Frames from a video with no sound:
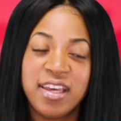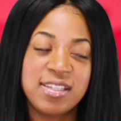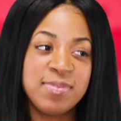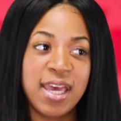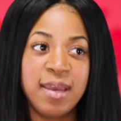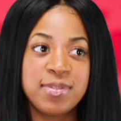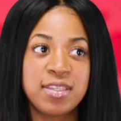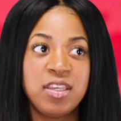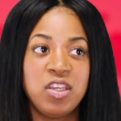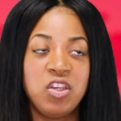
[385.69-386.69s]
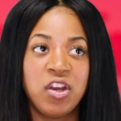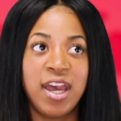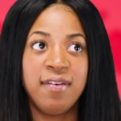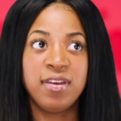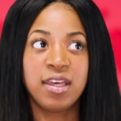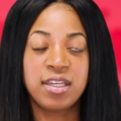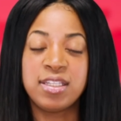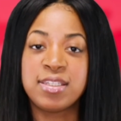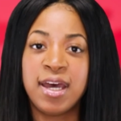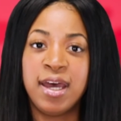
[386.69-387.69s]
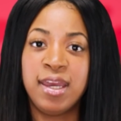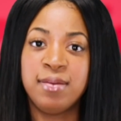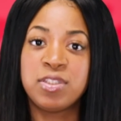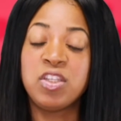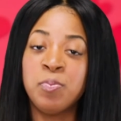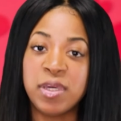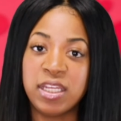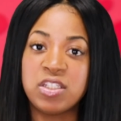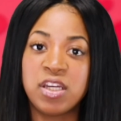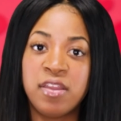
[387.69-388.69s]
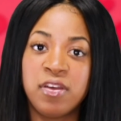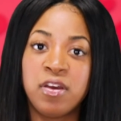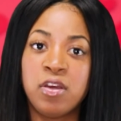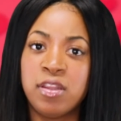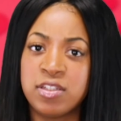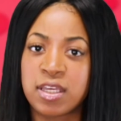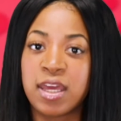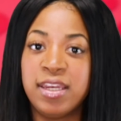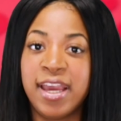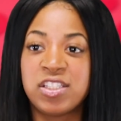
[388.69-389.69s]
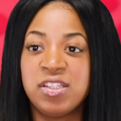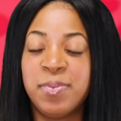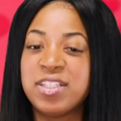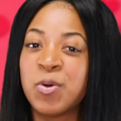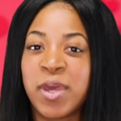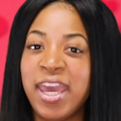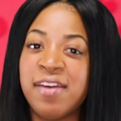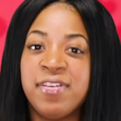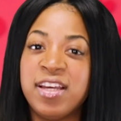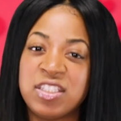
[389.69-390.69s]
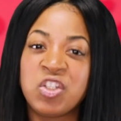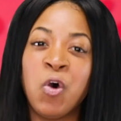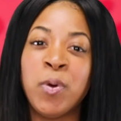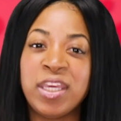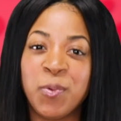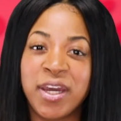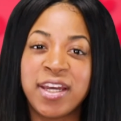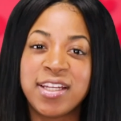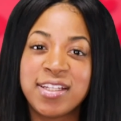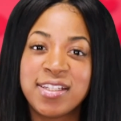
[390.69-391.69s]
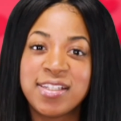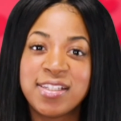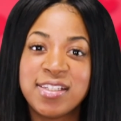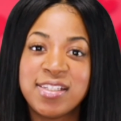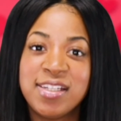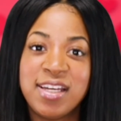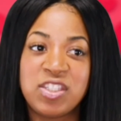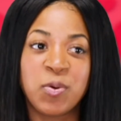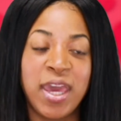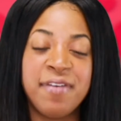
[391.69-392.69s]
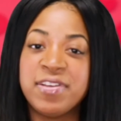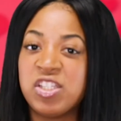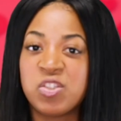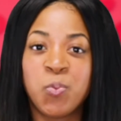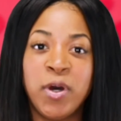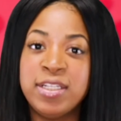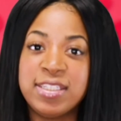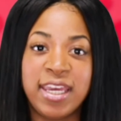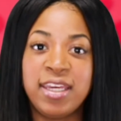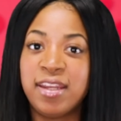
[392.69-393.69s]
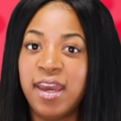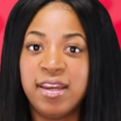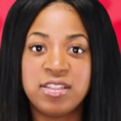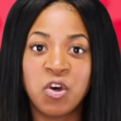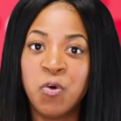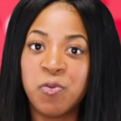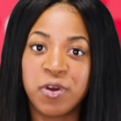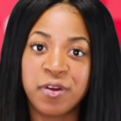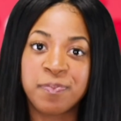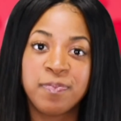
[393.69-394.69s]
Sometimes you're having a good time, you meet each other, there's a connection, but it's okay if it doesn't go anywhere. It's okay if it's just one date and it's over.